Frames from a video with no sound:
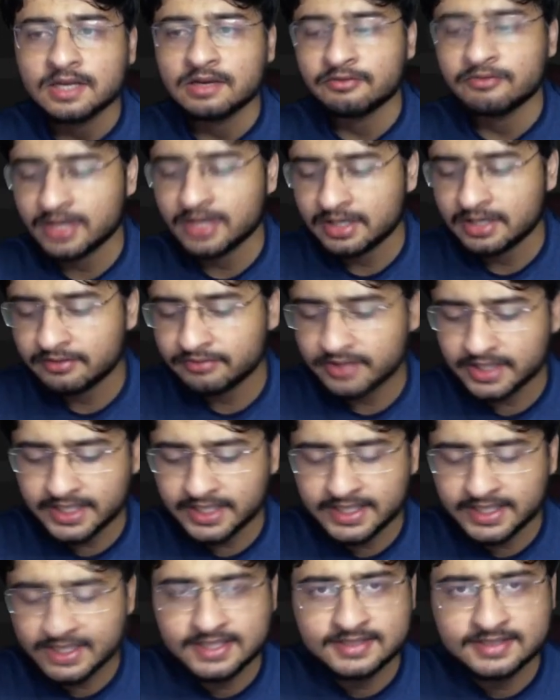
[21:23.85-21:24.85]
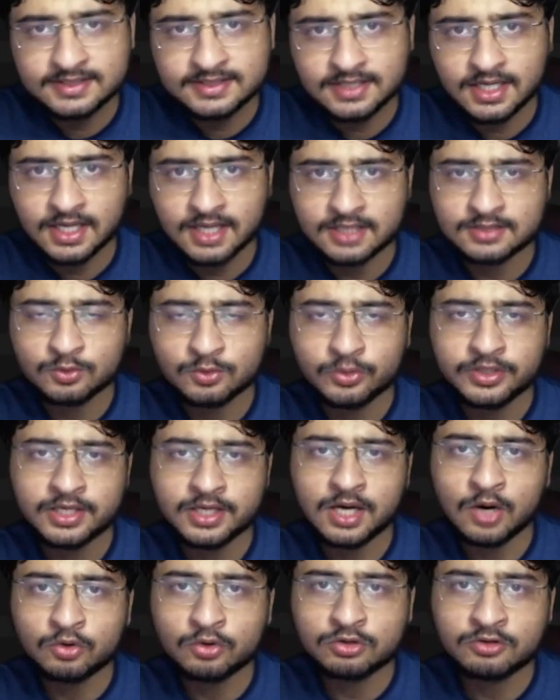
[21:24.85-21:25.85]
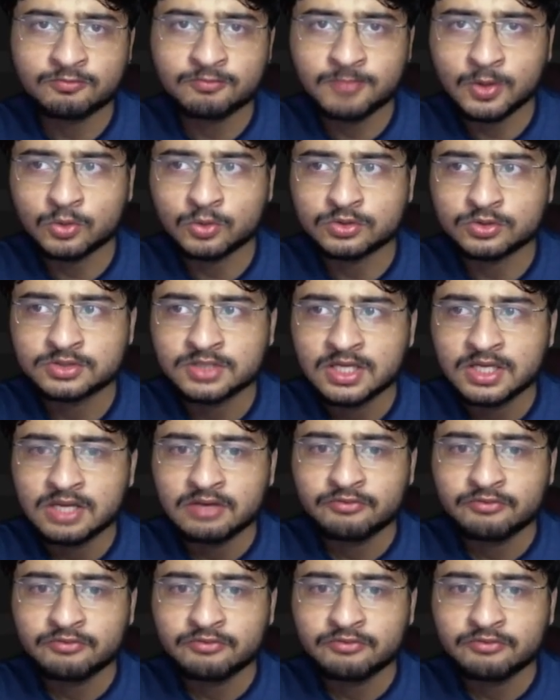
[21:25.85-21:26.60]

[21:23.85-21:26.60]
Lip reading: Whenever integer are going out of bounds,